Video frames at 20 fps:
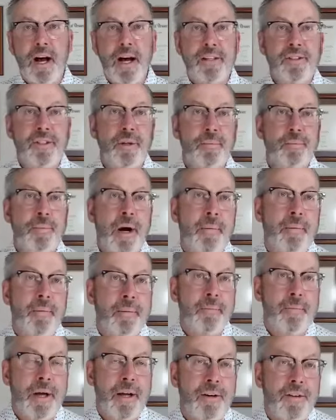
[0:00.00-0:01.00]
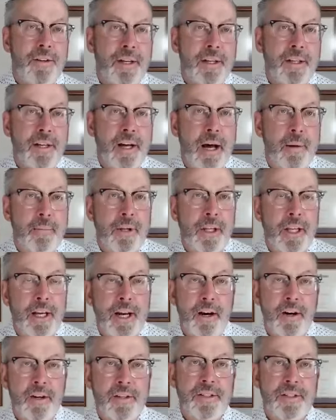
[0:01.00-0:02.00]
their odds are probably better than Kamala
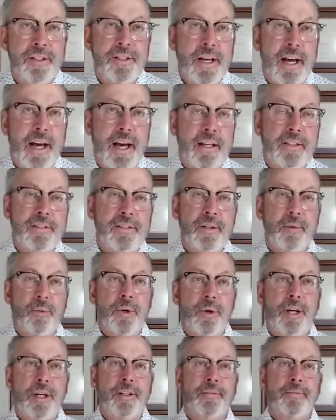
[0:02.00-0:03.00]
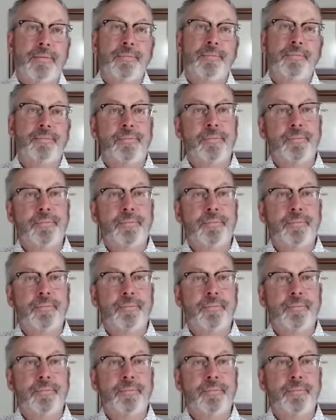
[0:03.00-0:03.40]
Harris's odds to win.